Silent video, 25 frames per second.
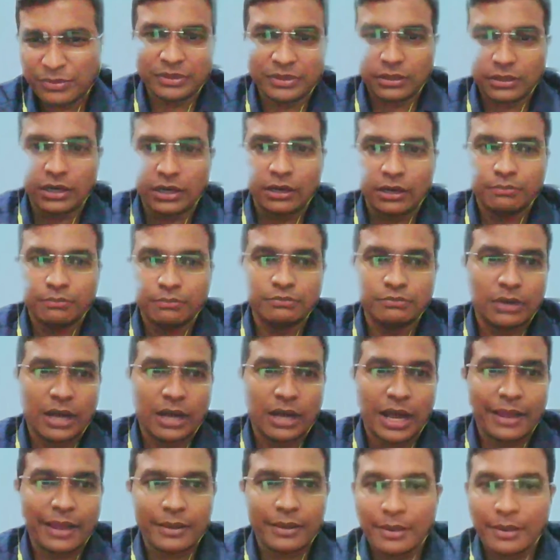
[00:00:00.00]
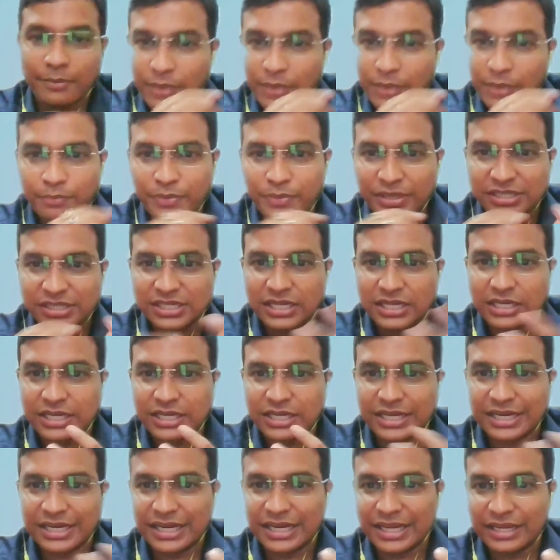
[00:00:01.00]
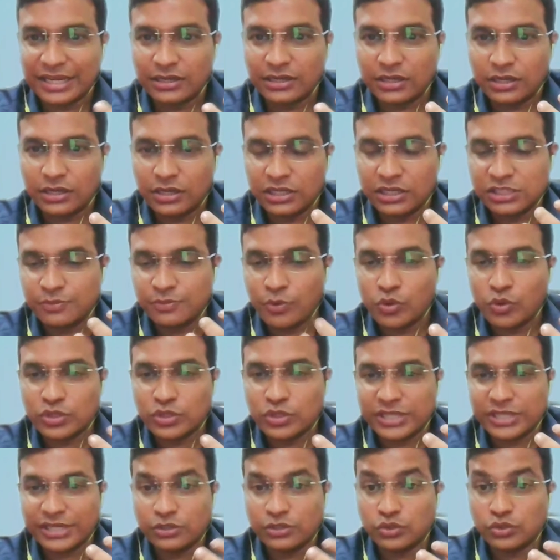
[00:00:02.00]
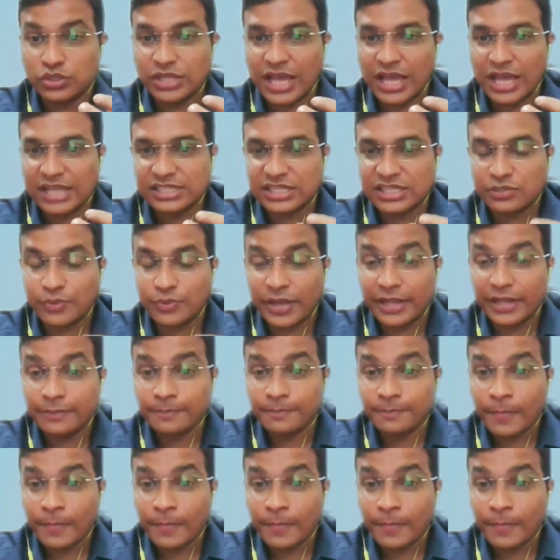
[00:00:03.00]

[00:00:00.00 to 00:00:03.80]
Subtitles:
I am a bit sports enthusiast as well.